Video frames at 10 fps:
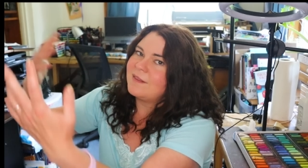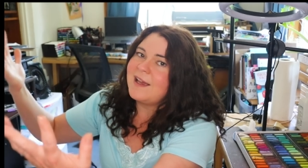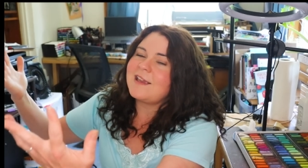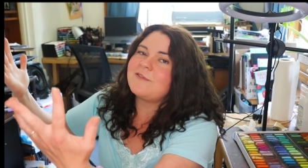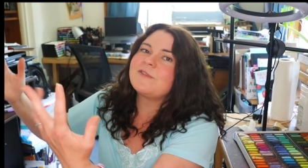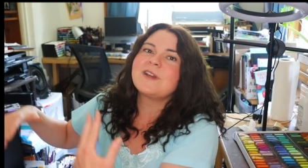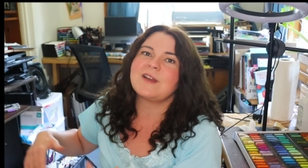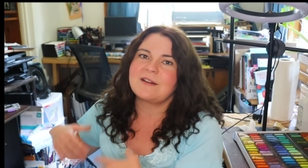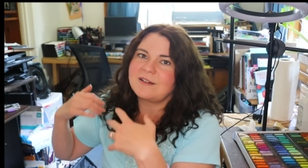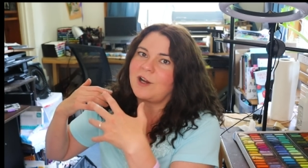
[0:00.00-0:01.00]
life,
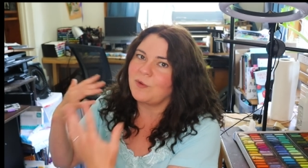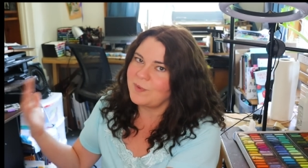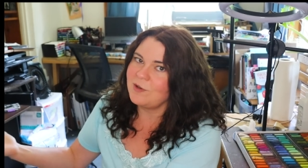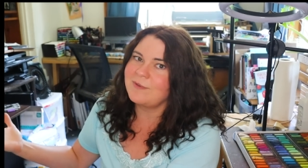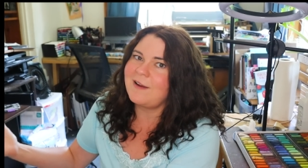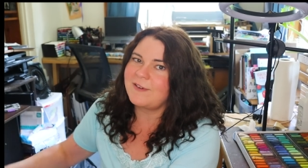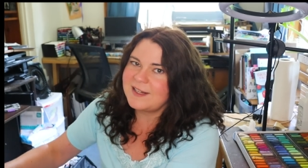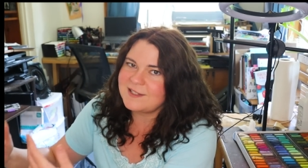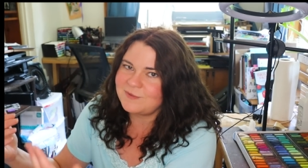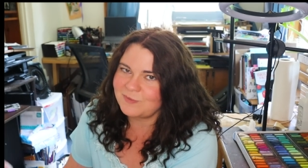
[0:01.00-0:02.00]
a real
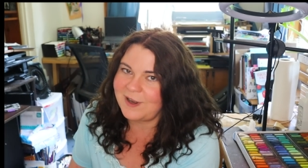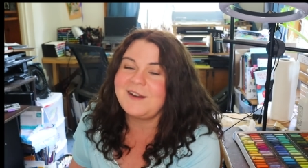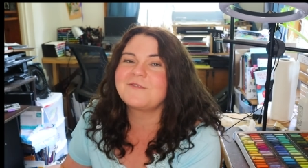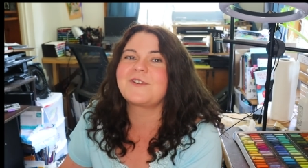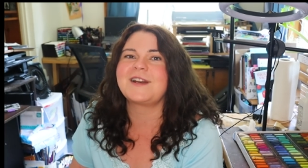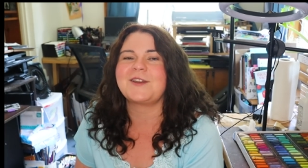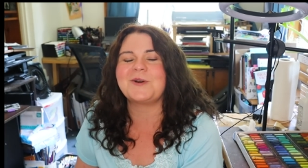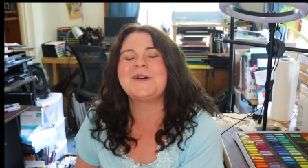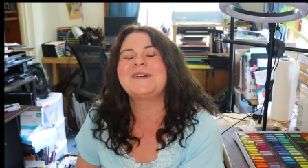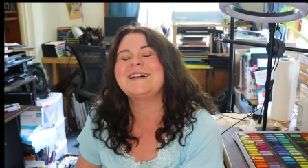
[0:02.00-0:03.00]
reference right in front of
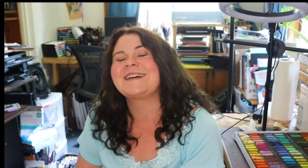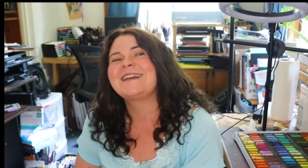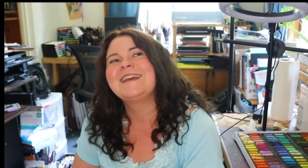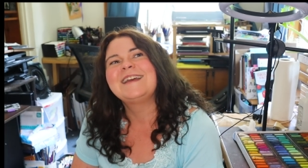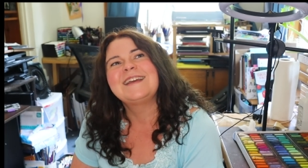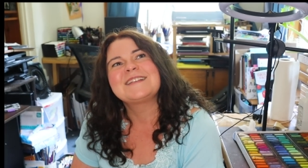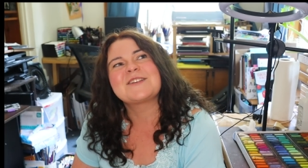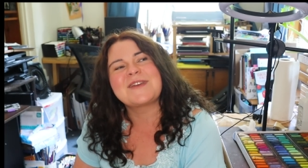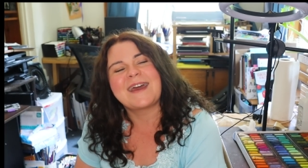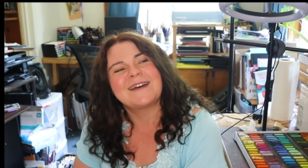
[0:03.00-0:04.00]
you.
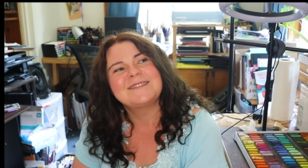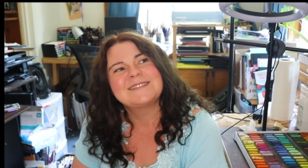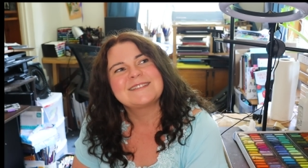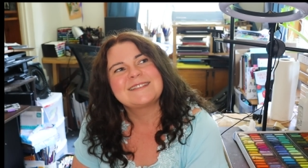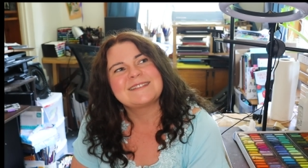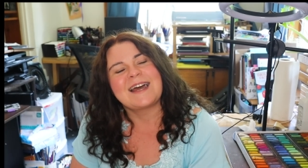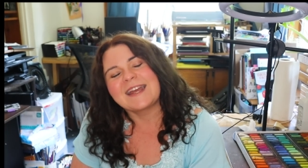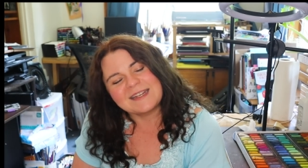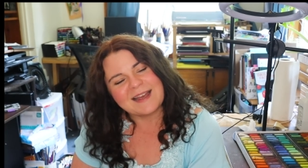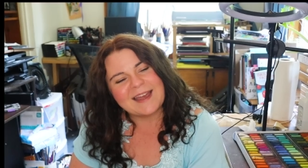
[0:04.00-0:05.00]
So yeah.
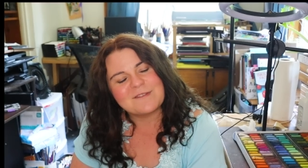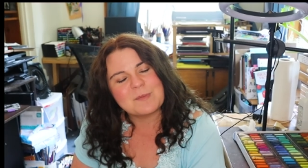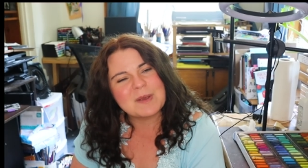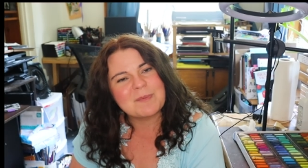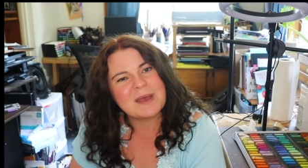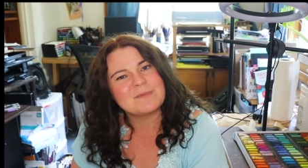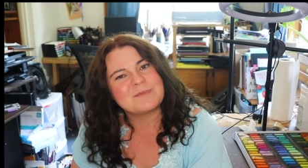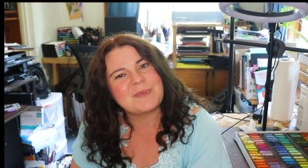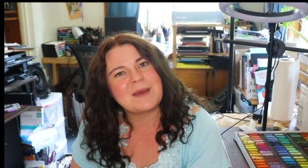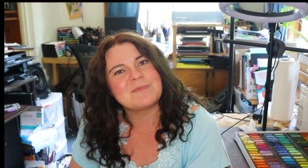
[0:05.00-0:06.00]
I, I have a big pet,
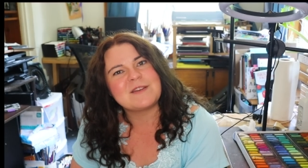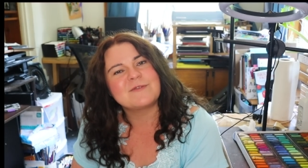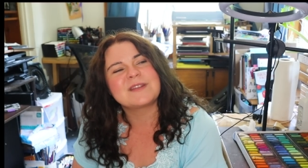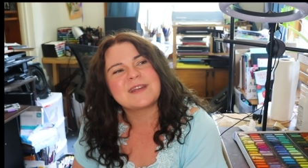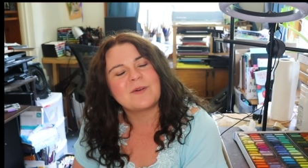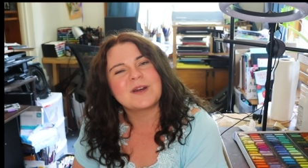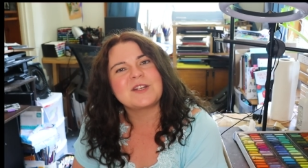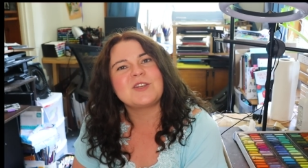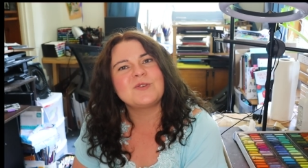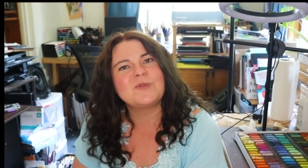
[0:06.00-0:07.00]
pet peeve with that one.
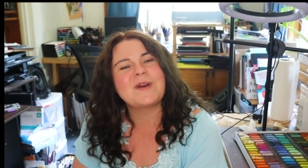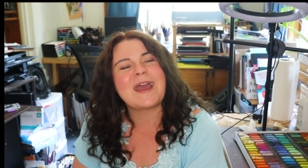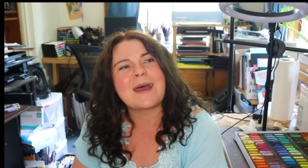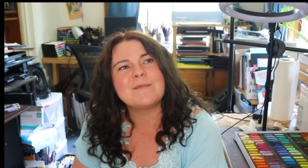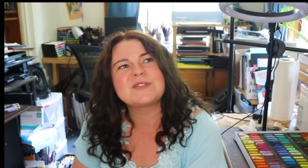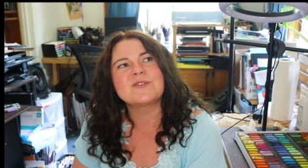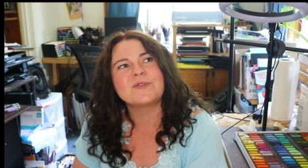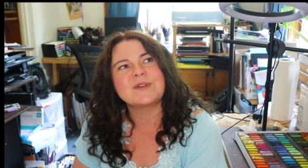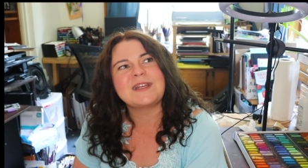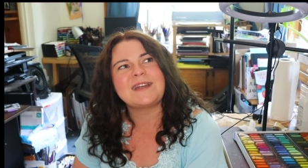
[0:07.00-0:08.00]
You
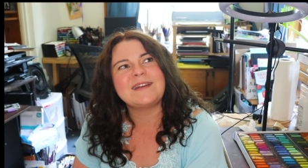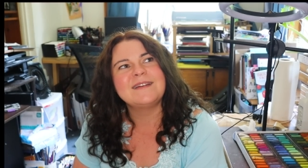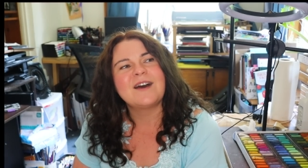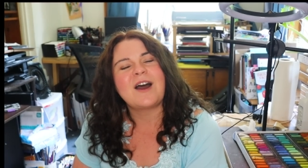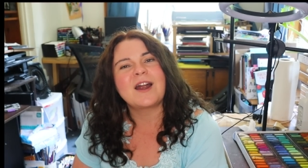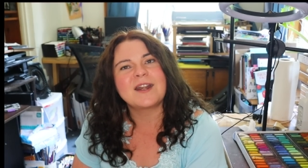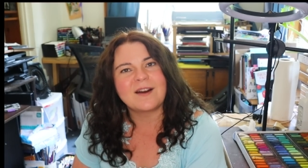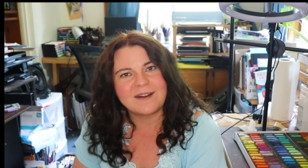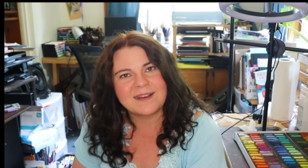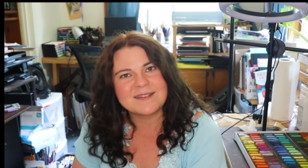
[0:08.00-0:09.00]
absolutely are an
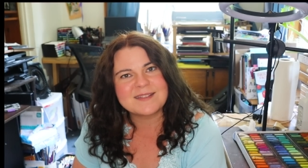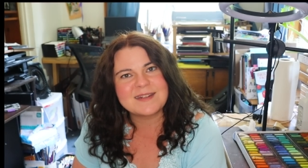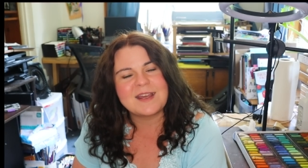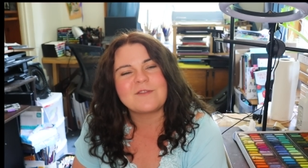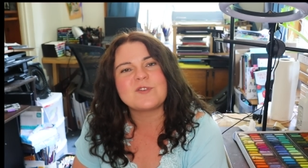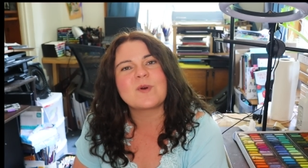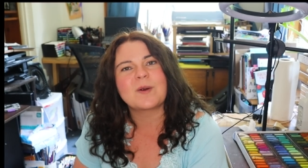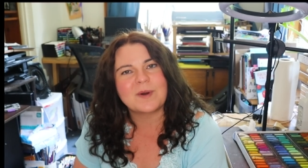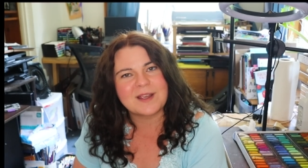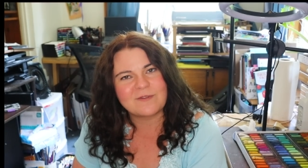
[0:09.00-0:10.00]
artist if you
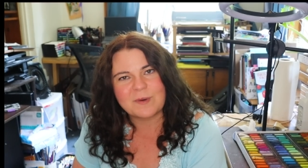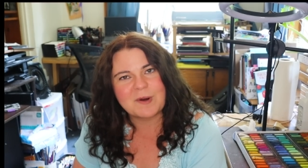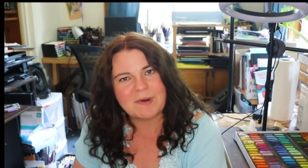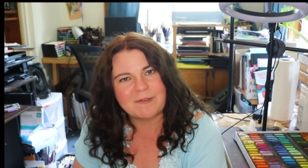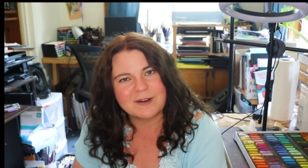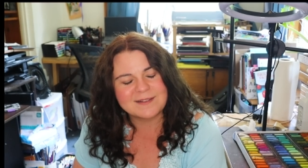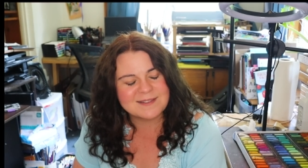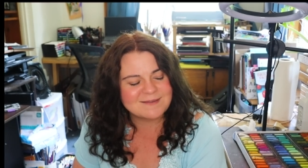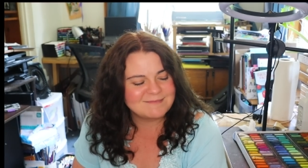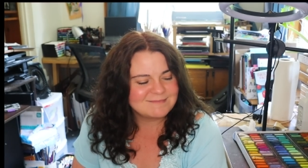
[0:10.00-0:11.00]
are working from a
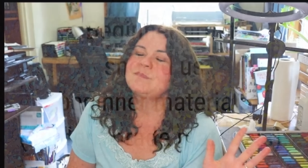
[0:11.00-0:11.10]
reference.